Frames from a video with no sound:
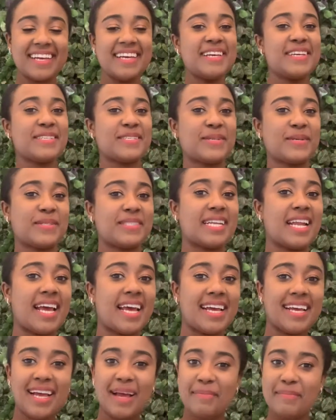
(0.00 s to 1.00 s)
So
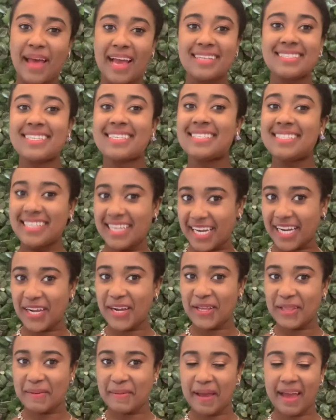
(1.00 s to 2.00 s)
today I'm actually sitting
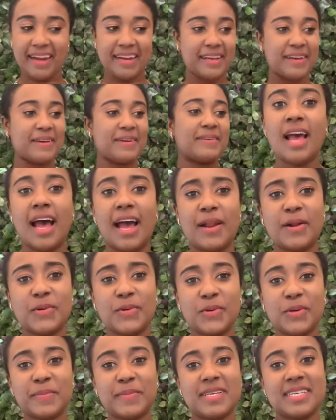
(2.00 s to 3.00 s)
on the patio. I don't
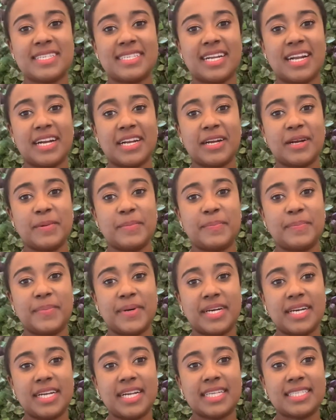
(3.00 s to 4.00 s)
normally sit out here,
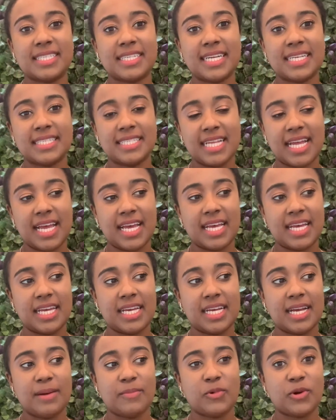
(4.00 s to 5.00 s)
but it's a nice day.
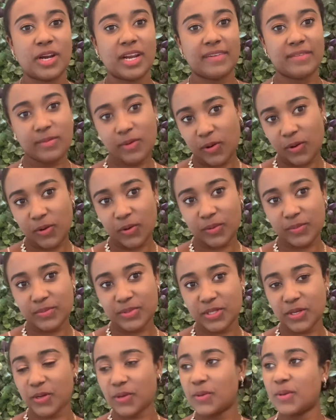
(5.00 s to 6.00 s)
I'm working from home,
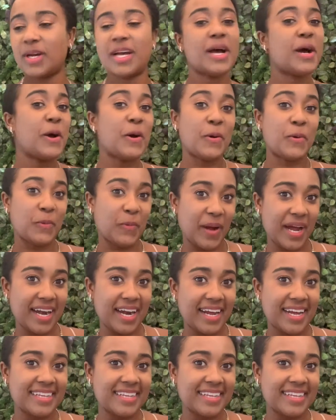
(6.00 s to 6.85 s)
so why not?